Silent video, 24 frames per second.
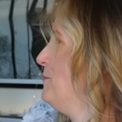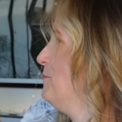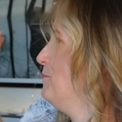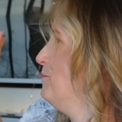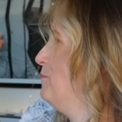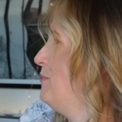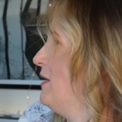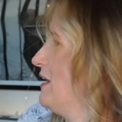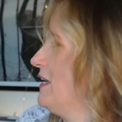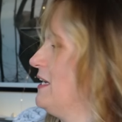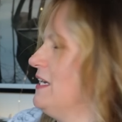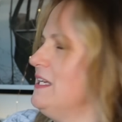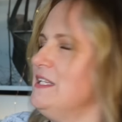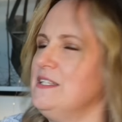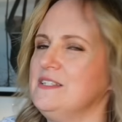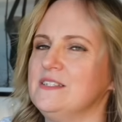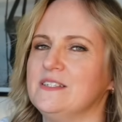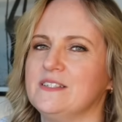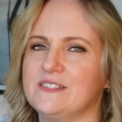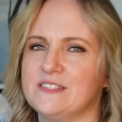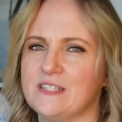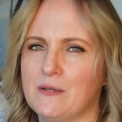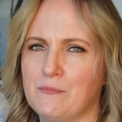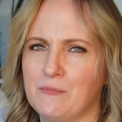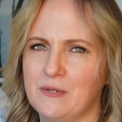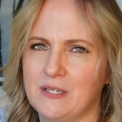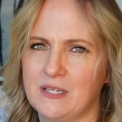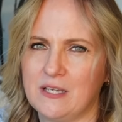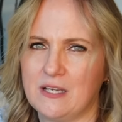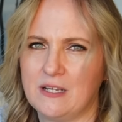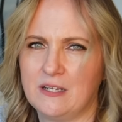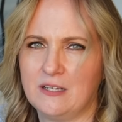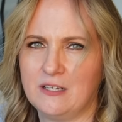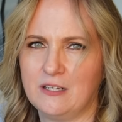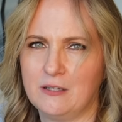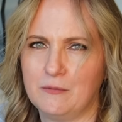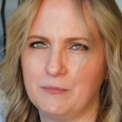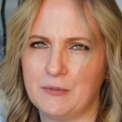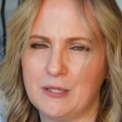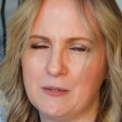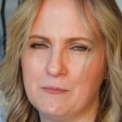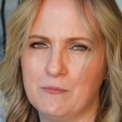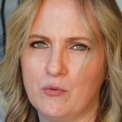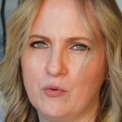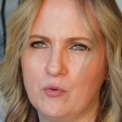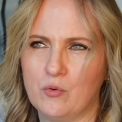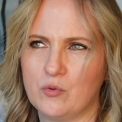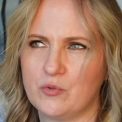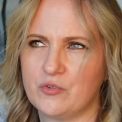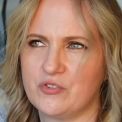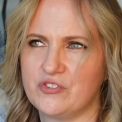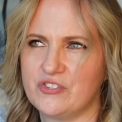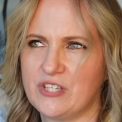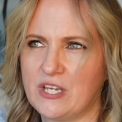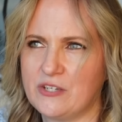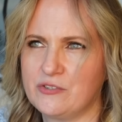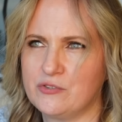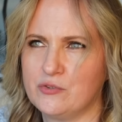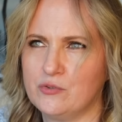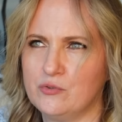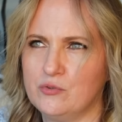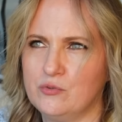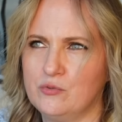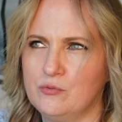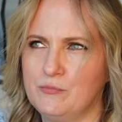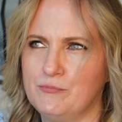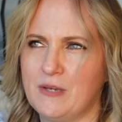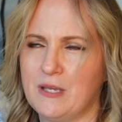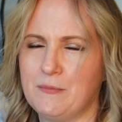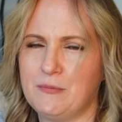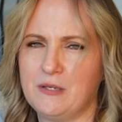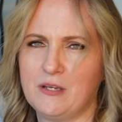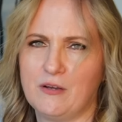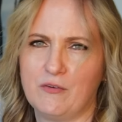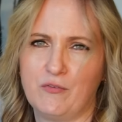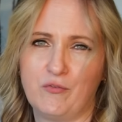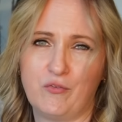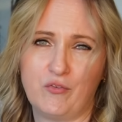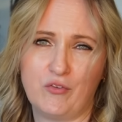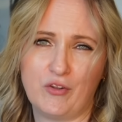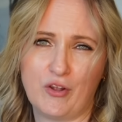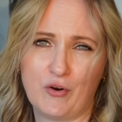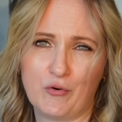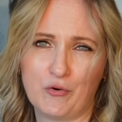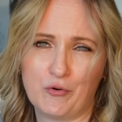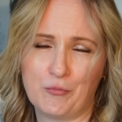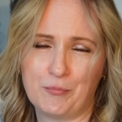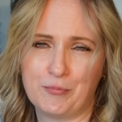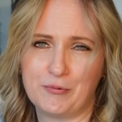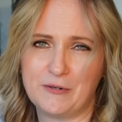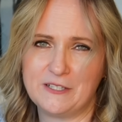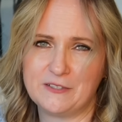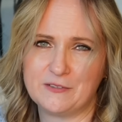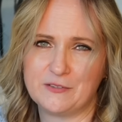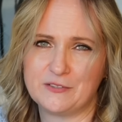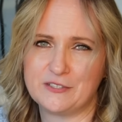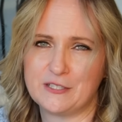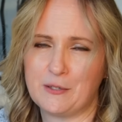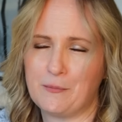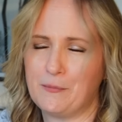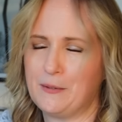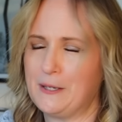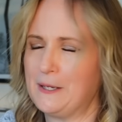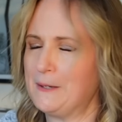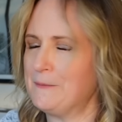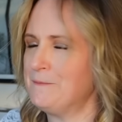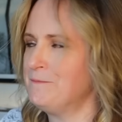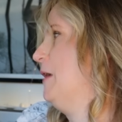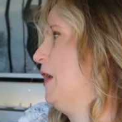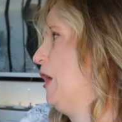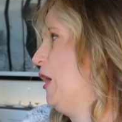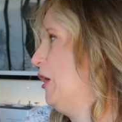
but in something a little bit more subtle, maybe a floral print or something.